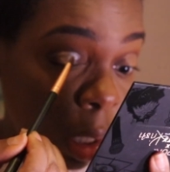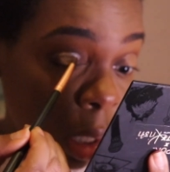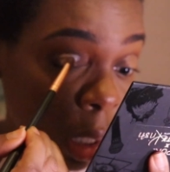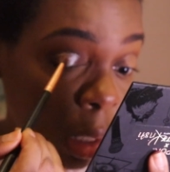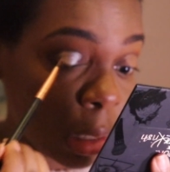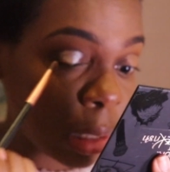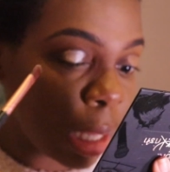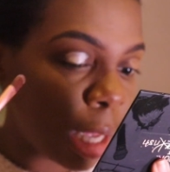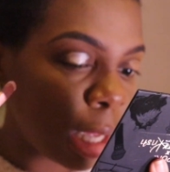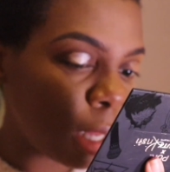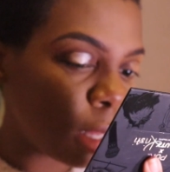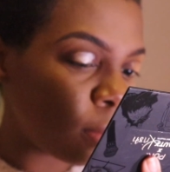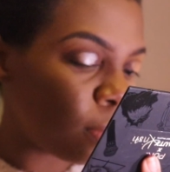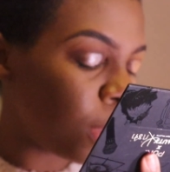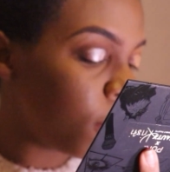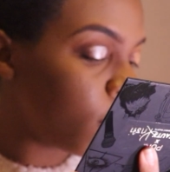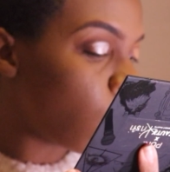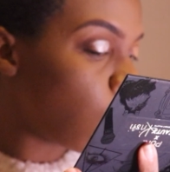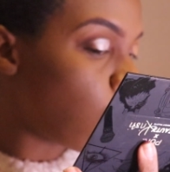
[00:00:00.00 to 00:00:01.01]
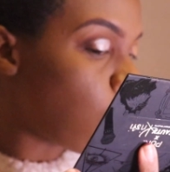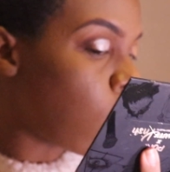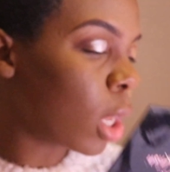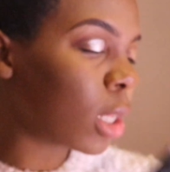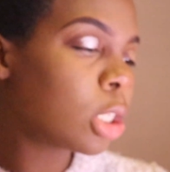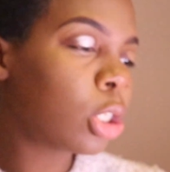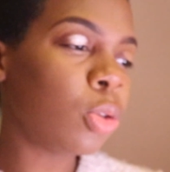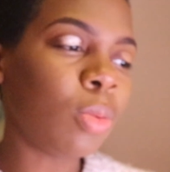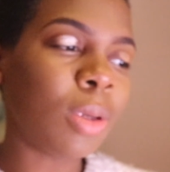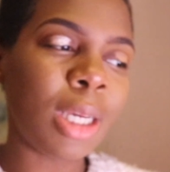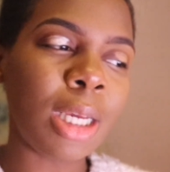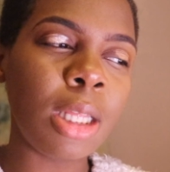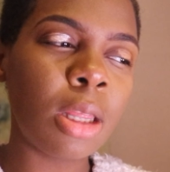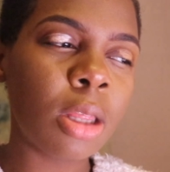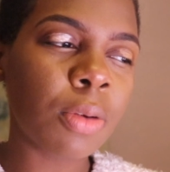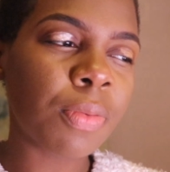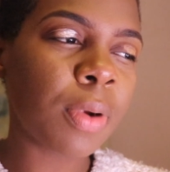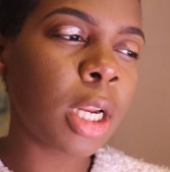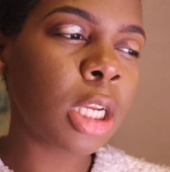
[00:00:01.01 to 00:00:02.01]
it's like people want to
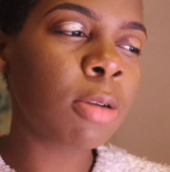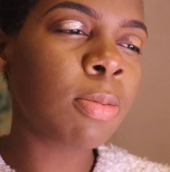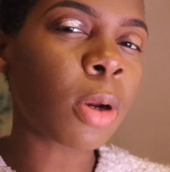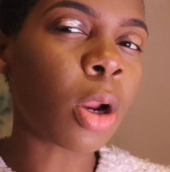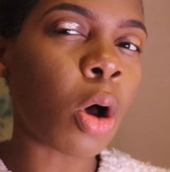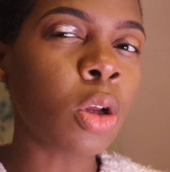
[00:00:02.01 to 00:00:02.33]
eat the rich but